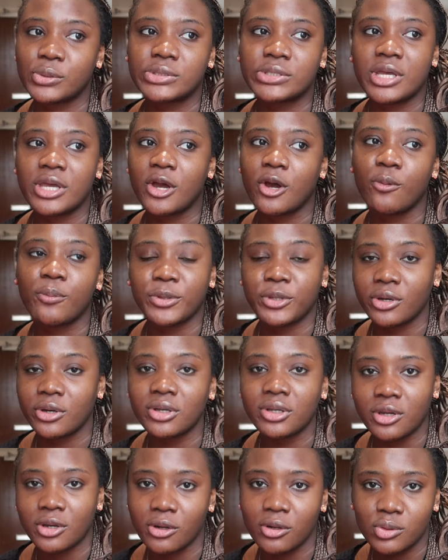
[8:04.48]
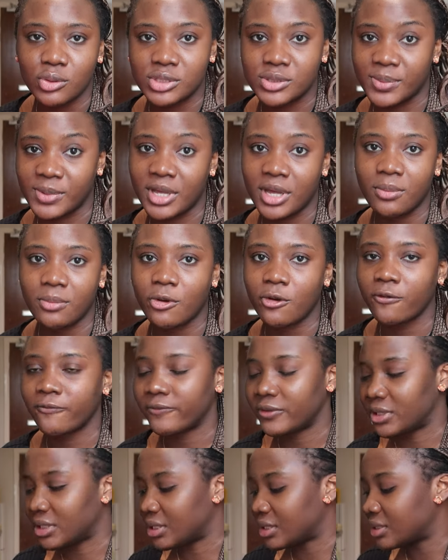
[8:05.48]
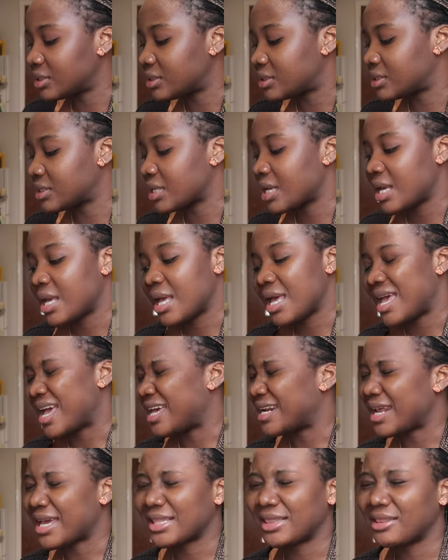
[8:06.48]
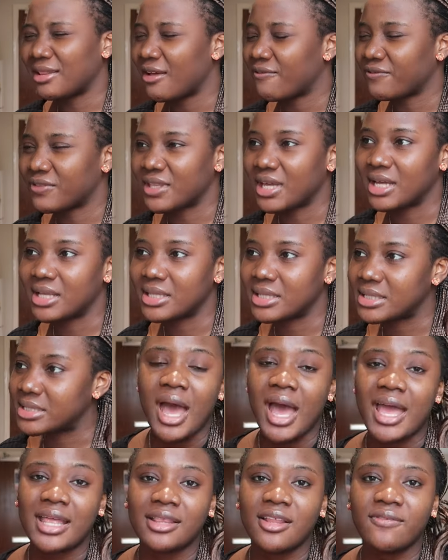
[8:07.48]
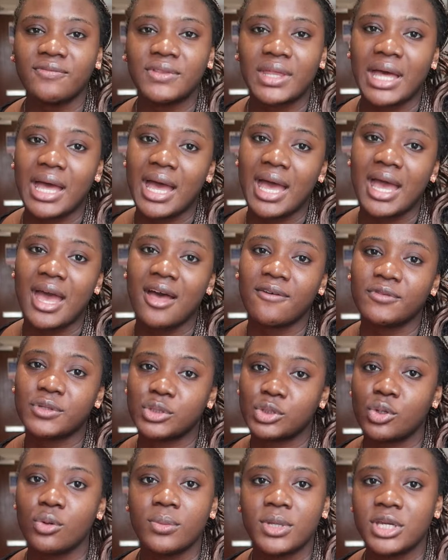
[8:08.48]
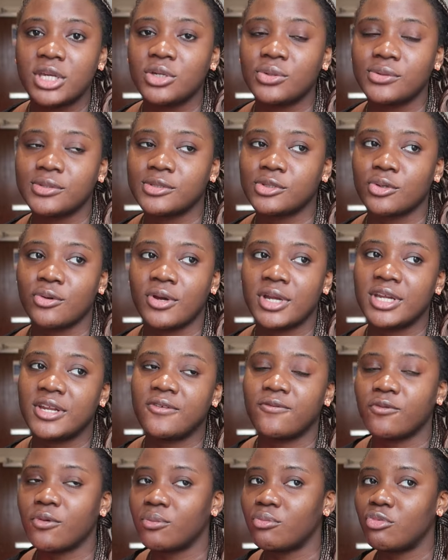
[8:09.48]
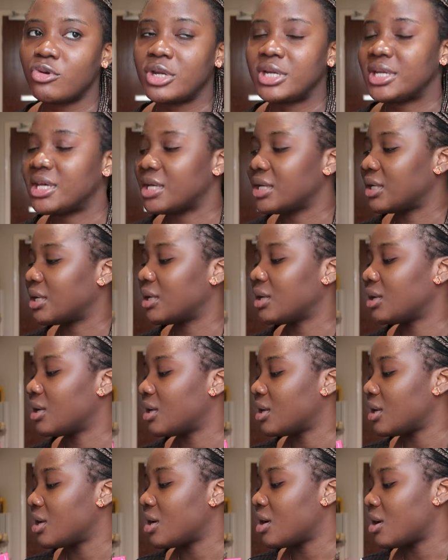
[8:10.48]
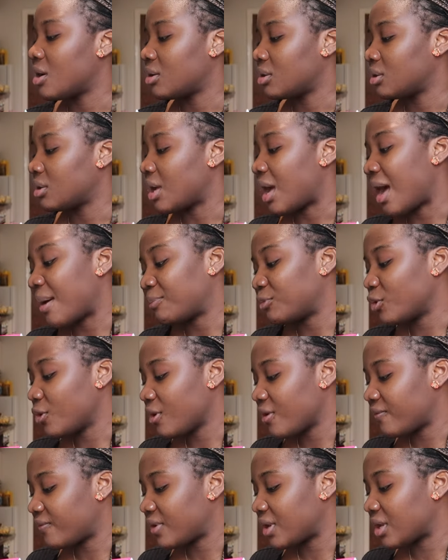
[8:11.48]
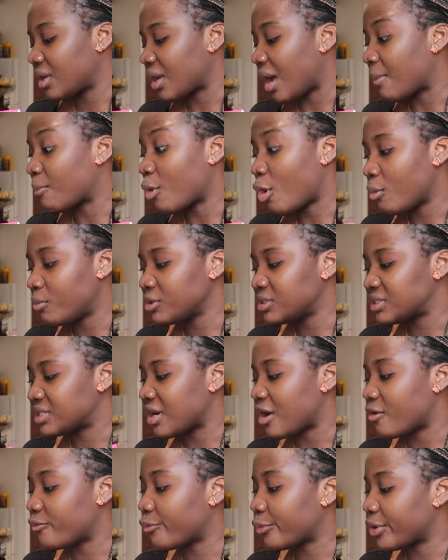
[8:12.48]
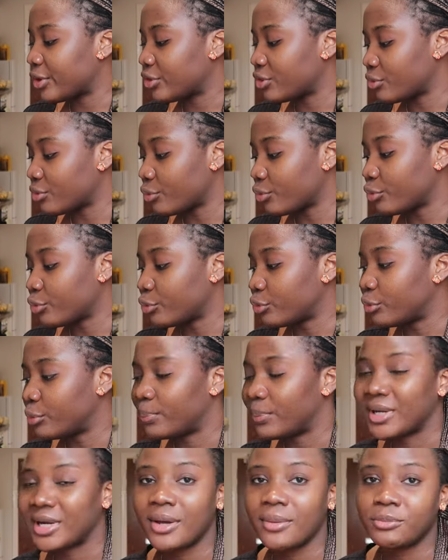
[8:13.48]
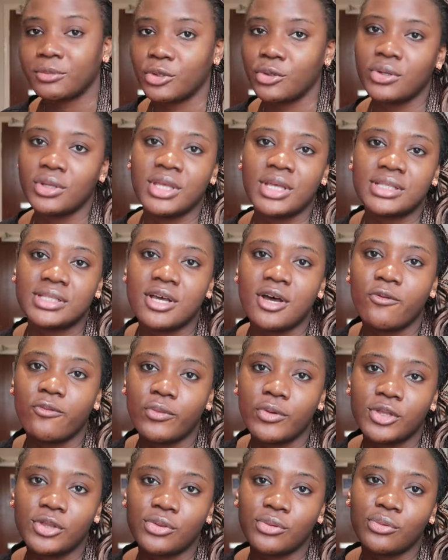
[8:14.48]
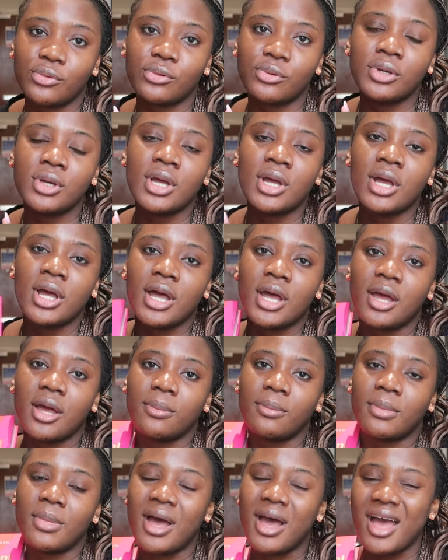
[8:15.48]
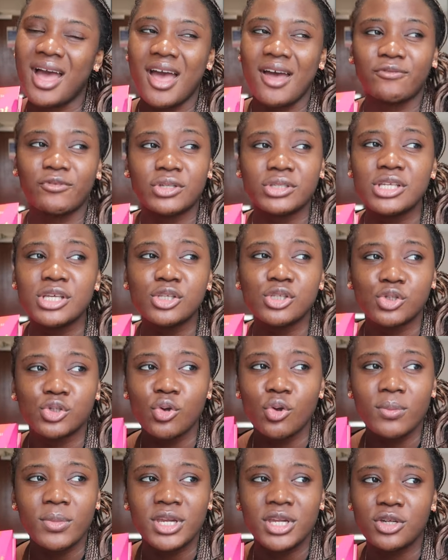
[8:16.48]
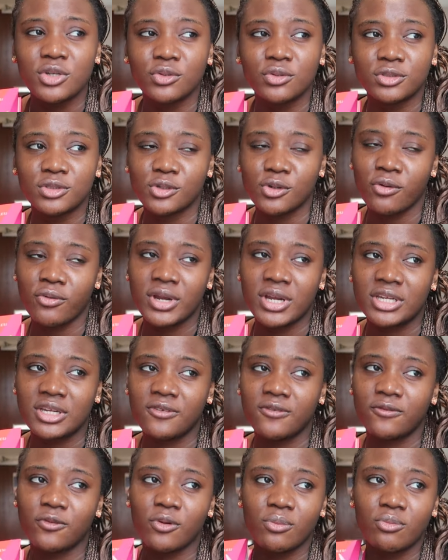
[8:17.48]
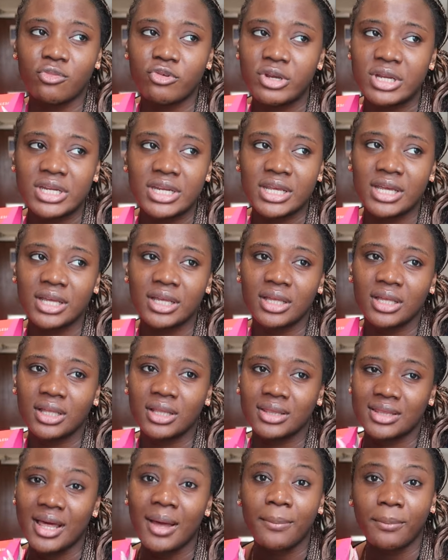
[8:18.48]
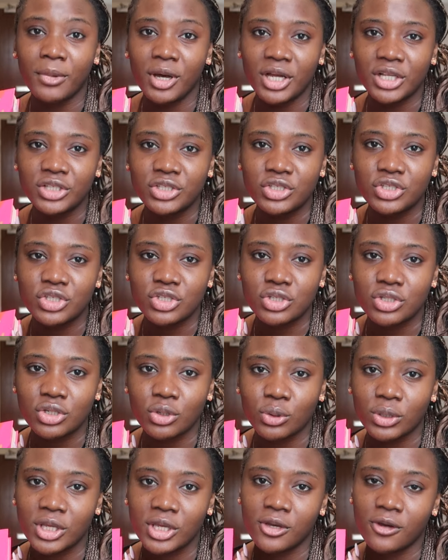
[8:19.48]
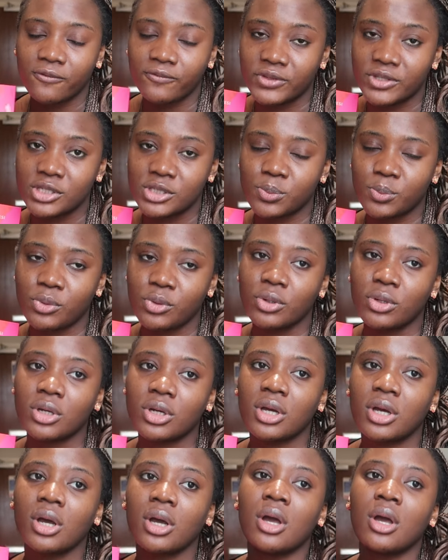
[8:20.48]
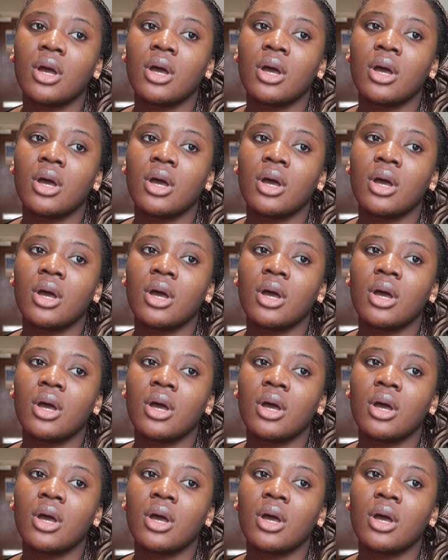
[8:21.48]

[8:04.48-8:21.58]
or to help young girls become confident, and I love that. I love that. I have so many notes already from reading. I'm almost halfway through, but I'm not yet halfway through. I've gotten so many notes already from reading that much, okay, of this book.